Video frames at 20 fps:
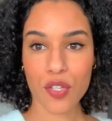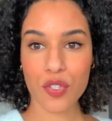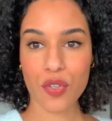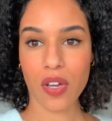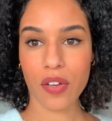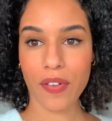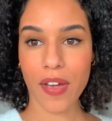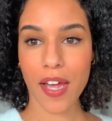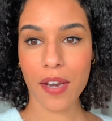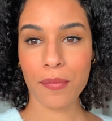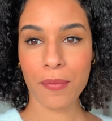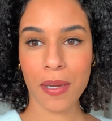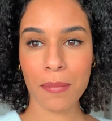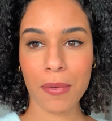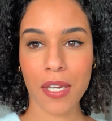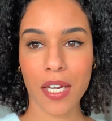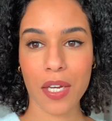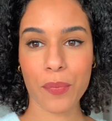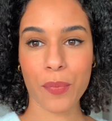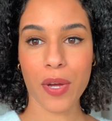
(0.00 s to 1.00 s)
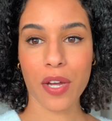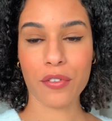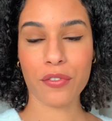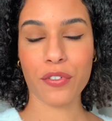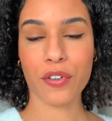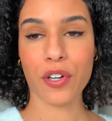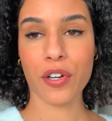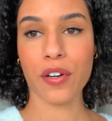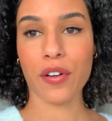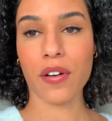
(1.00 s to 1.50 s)
So I've had my makeup on
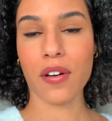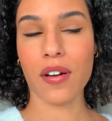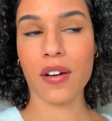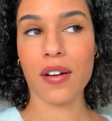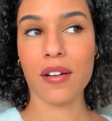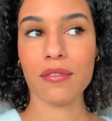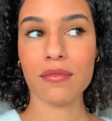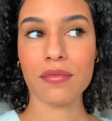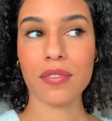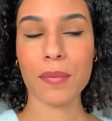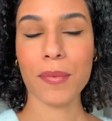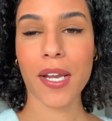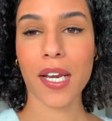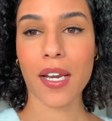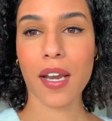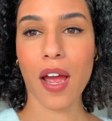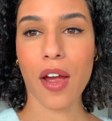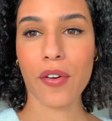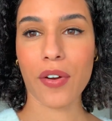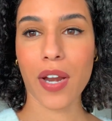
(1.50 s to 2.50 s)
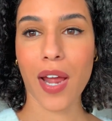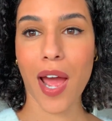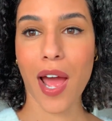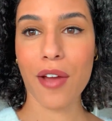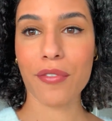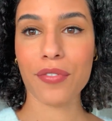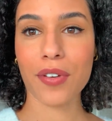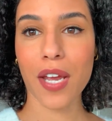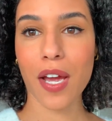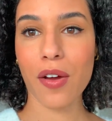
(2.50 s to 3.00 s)
for about an hour and a
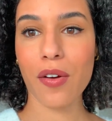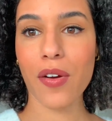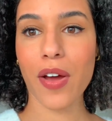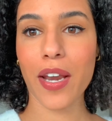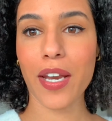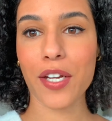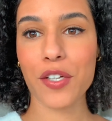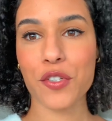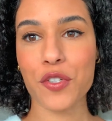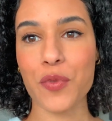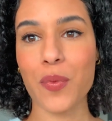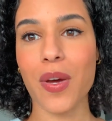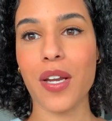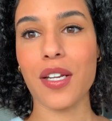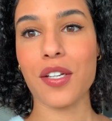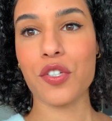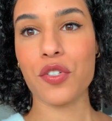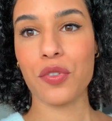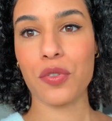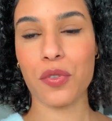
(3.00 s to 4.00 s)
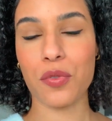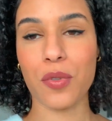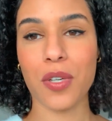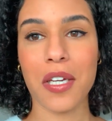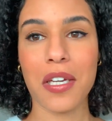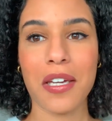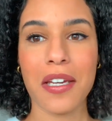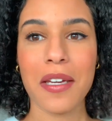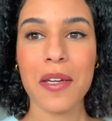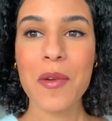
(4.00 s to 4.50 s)
half now, and I just wanted to
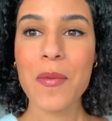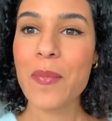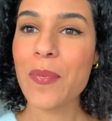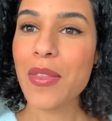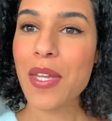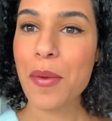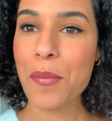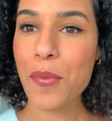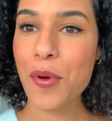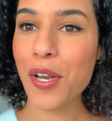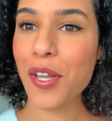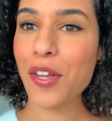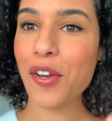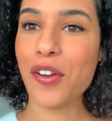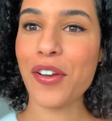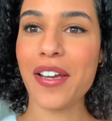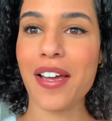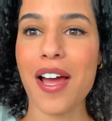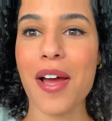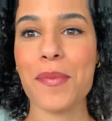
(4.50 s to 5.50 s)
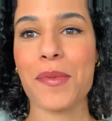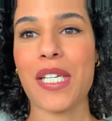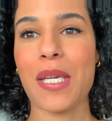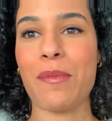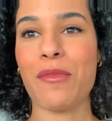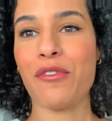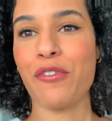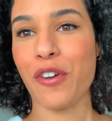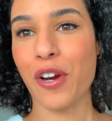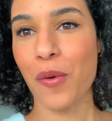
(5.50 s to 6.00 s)
put a little
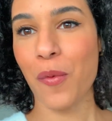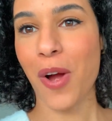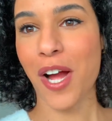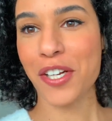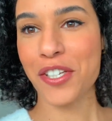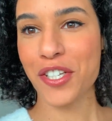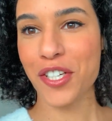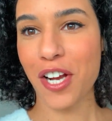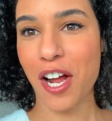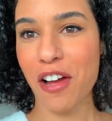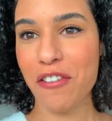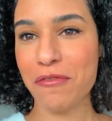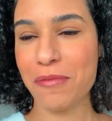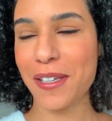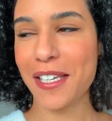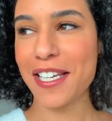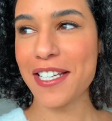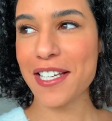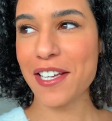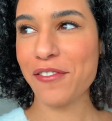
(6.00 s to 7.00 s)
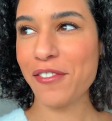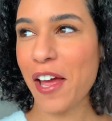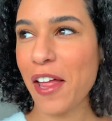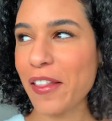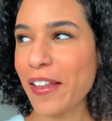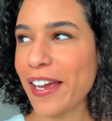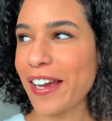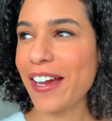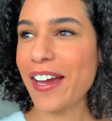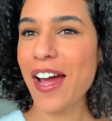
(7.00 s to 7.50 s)
update before I washed it off because I
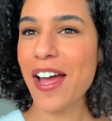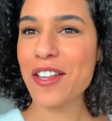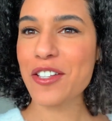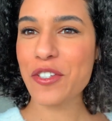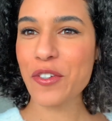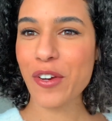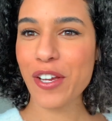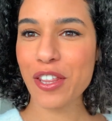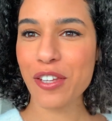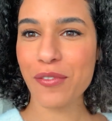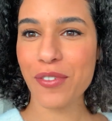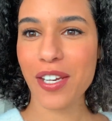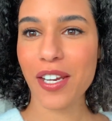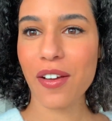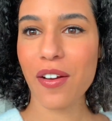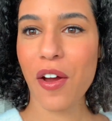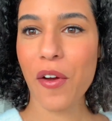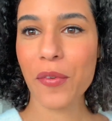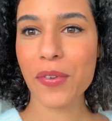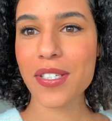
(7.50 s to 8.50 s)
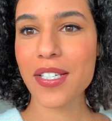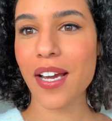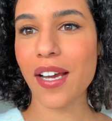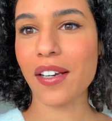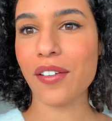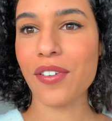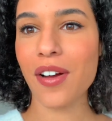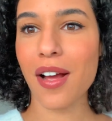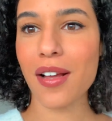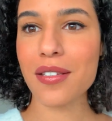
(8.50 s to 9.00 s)
felt like during the video I was
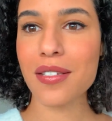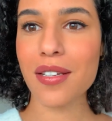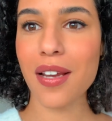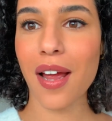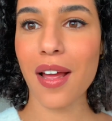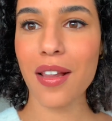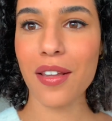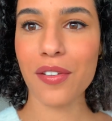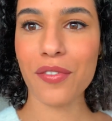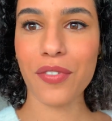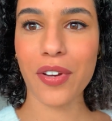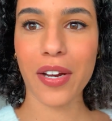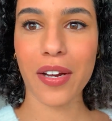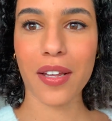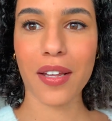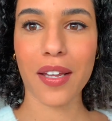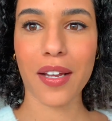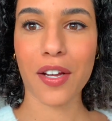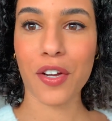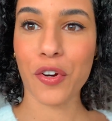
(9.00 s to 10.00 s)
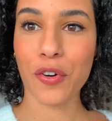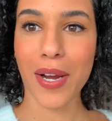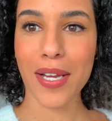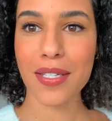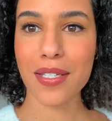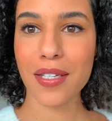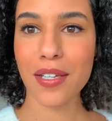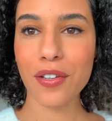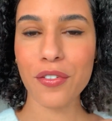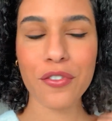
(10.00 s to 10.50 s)
kind of hostile and very like
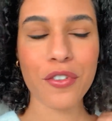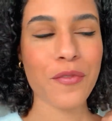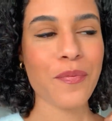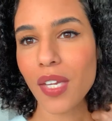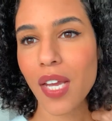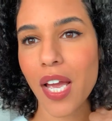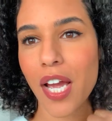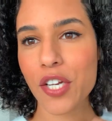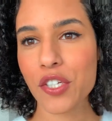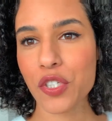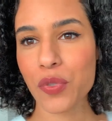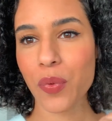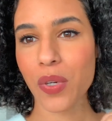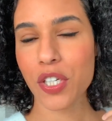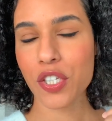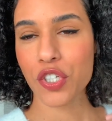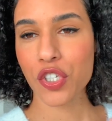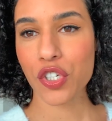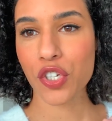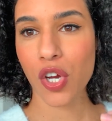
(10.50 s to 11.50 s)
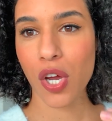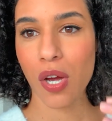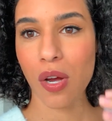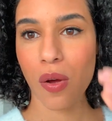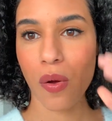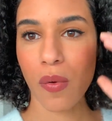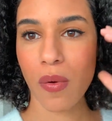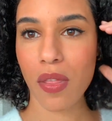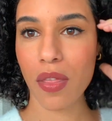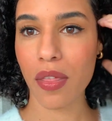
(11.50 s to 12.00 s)
aggressive. I just wanted to
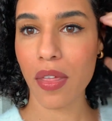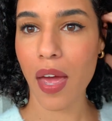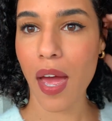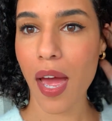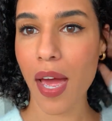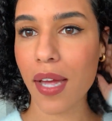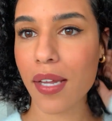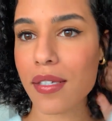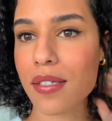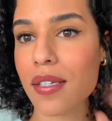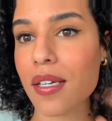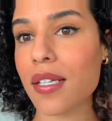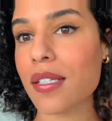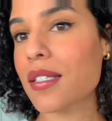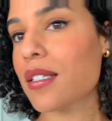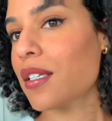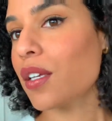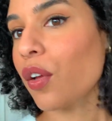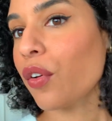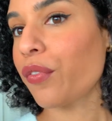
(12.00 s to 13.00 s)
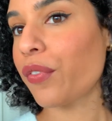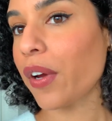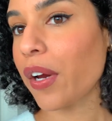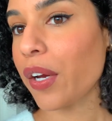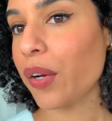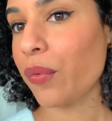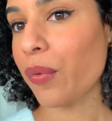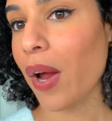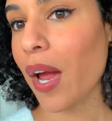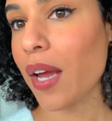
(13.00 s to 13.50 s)
show that it's still
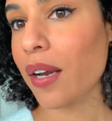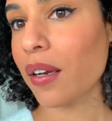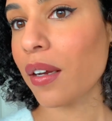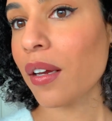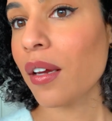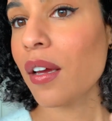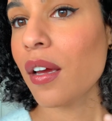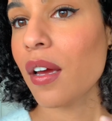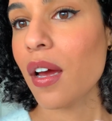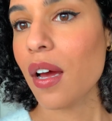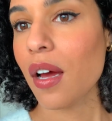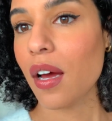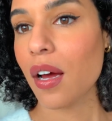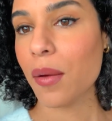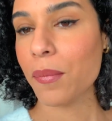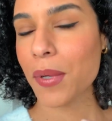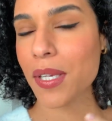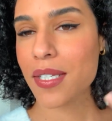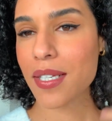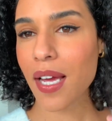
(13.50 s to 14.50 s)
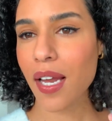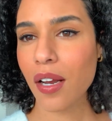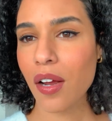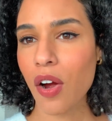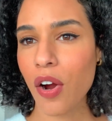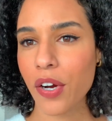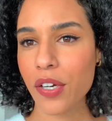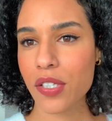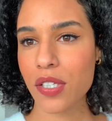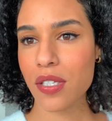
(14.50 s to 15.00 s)
very red. Um, it's kind
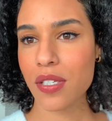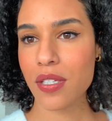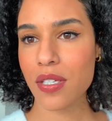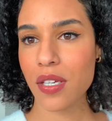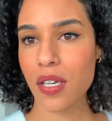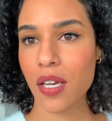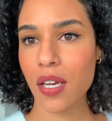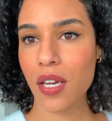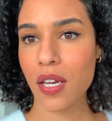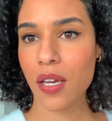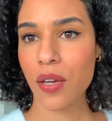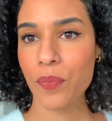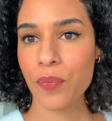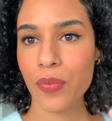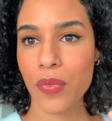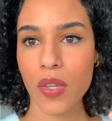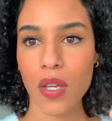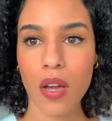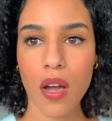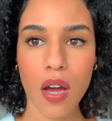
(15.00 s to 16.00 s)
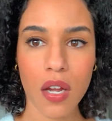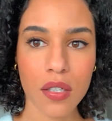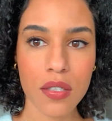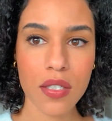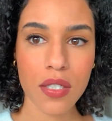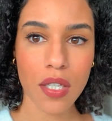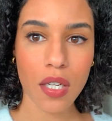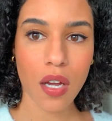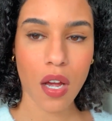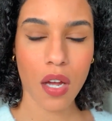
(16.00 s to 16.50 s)
of hard to see
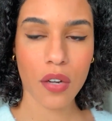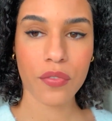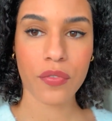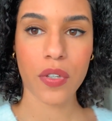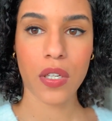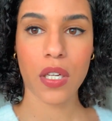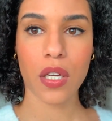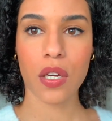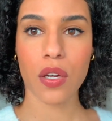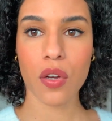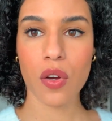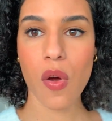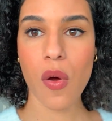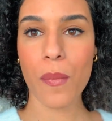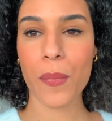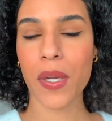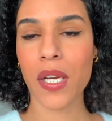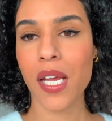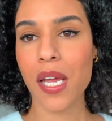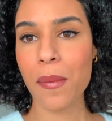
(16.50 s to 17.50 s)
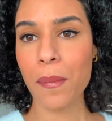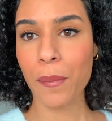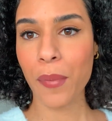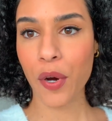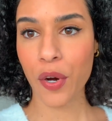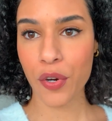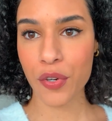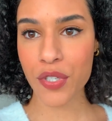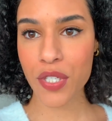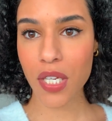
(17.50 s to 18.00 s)
honestly on video, but in
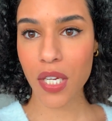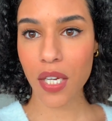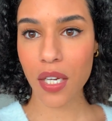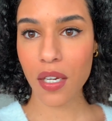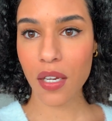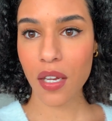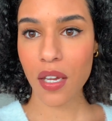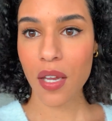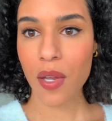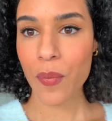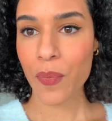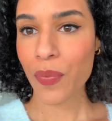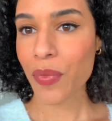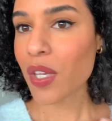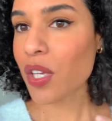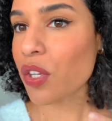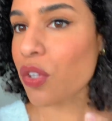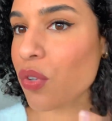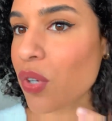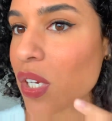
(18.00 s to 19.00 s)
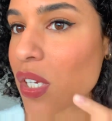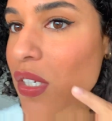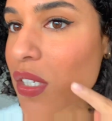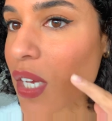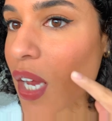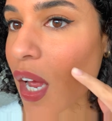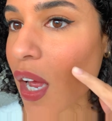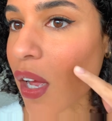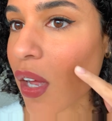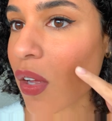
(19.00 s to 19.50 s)
person, you can
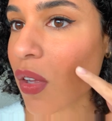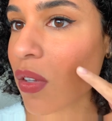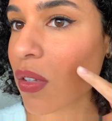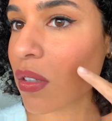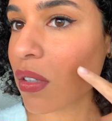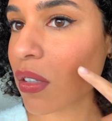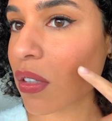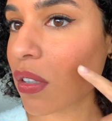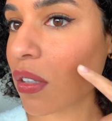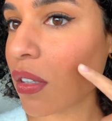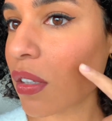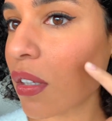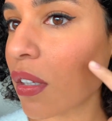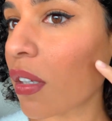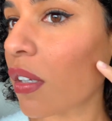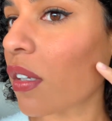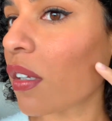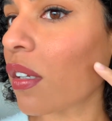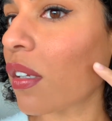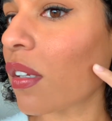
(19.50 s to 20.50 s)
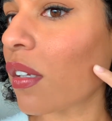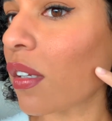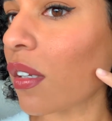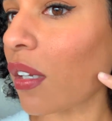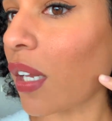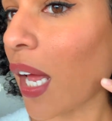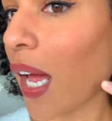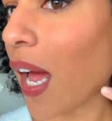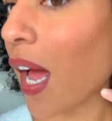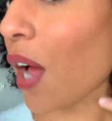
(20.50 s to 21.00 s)
tell
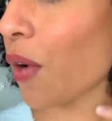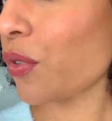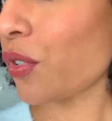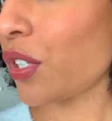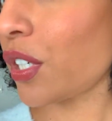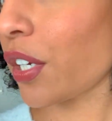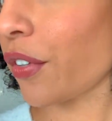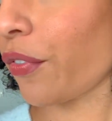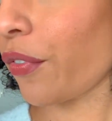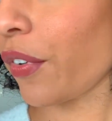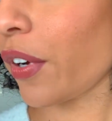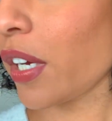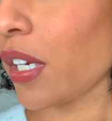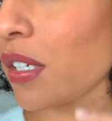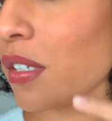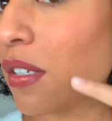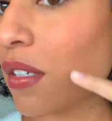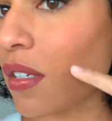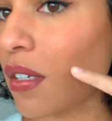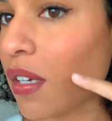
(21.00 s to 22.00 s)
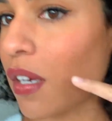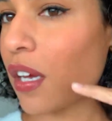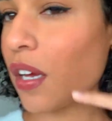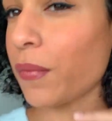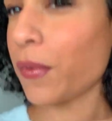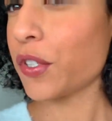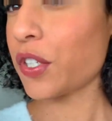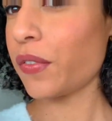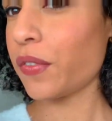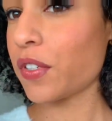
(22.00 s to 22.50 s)
how different, how
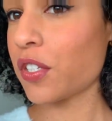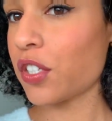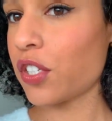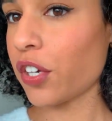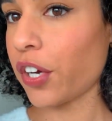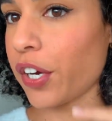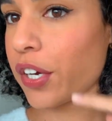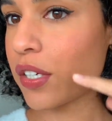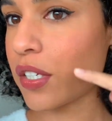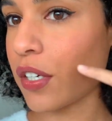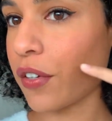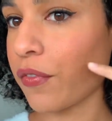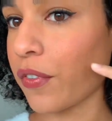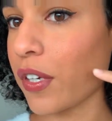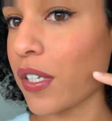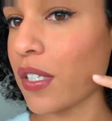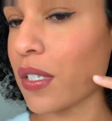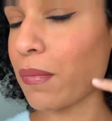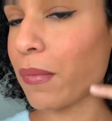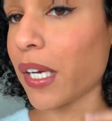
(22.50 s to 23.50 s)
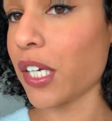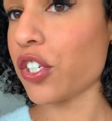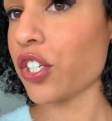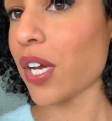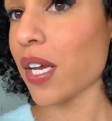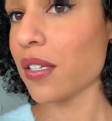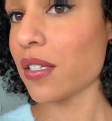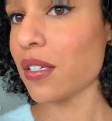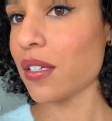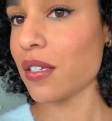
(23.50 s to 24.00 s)
much of a stark difference my
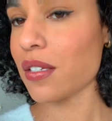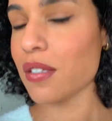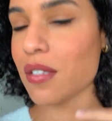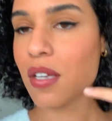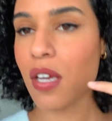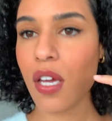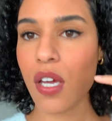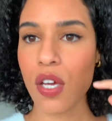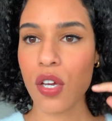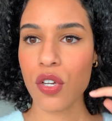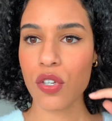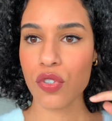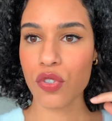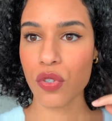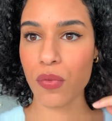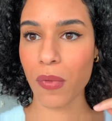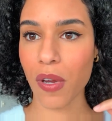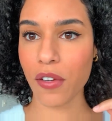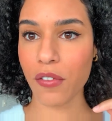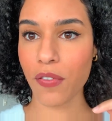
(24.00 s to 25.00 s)
chest is to my